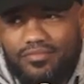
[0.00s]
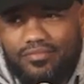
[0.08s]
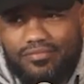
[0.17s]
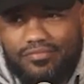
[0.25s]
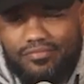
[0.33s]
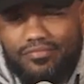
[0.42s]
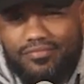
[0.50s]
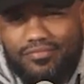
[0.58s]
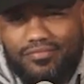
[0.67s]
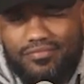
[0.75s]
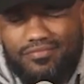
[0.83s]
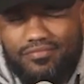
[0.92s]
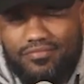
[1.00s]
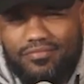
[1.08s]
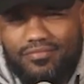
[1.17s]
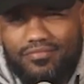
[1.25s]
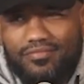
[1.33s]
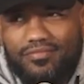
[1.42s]

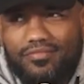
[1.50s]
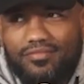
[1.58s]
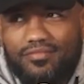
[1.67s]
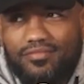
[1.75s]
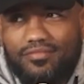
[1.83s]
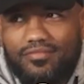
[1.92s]
Nothing is said.